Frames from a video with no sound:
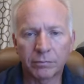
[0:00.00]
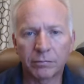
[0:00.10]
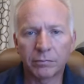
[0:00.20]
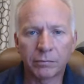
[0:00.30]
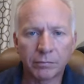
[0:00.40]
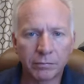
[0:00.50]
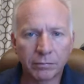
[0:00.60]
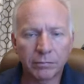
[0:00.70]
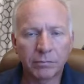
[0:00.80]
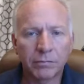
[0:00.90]

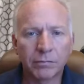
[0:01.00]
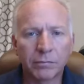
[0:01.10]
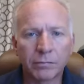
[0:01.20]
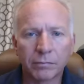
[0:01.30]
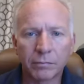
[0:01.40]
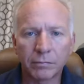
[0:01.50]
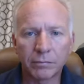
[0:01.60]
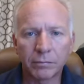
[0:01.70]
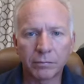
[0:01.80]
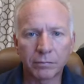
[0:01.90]

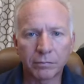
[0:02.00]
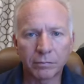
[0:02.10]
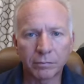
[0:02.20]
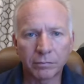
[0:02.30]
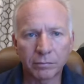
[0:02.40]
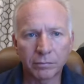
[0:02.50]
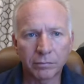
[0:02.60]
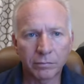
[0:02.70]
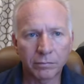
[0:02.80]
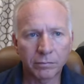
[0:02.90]

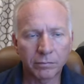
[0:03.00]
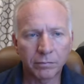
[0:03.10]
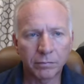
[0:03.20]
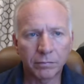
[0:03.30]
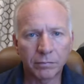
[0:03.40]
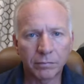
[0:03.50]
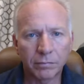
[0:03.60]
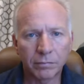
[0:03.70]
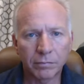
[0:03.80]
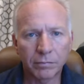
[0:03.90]

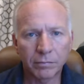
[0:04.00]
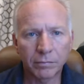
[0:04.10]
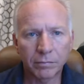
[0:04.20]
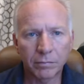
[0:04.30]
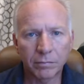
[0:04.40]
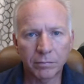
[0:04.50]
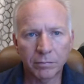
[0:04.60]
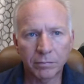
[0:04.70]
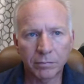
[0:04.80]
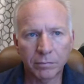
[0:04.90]

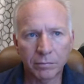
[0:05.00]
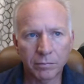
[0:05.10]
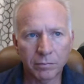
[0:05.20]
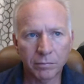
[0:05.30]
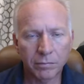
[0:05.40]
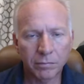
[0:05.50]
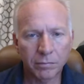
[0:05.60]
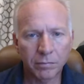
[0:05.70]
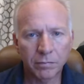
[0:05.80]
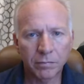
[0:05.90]

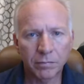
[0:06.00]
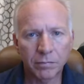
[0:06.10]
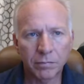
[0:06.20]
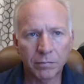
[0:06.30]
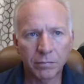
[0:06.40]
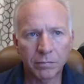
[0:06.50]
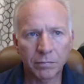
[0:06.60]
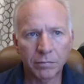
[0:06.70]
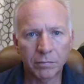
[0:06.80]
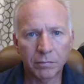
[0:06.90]

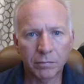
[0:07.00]
The person shown says nothing.